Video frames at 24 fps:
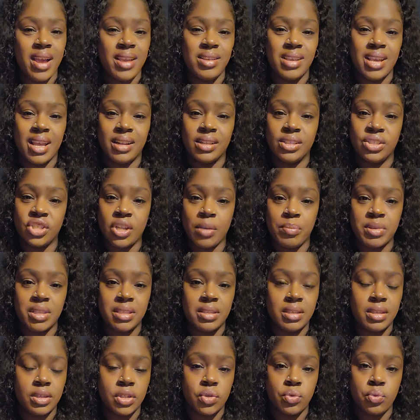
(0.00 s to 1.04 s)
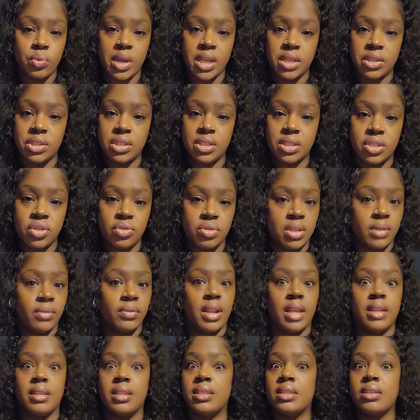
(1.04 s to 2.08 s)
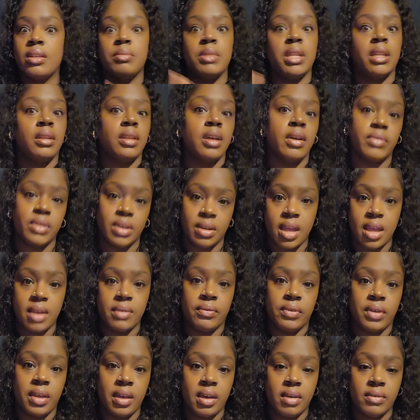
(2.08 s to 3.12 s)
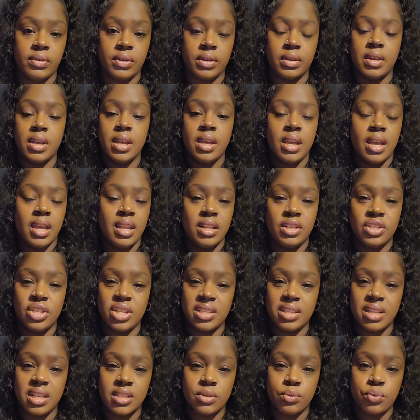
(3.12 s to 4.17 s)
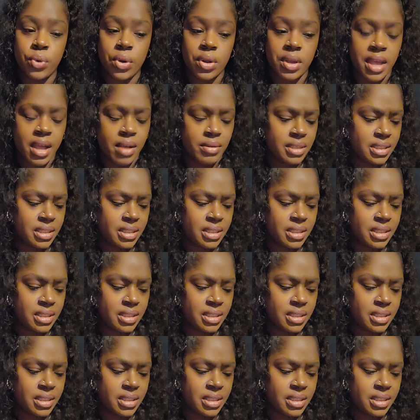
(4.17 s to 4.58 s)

kind of jump in situations, you just feel like this is gonna be the love of your life forever, and it just doesn't work out.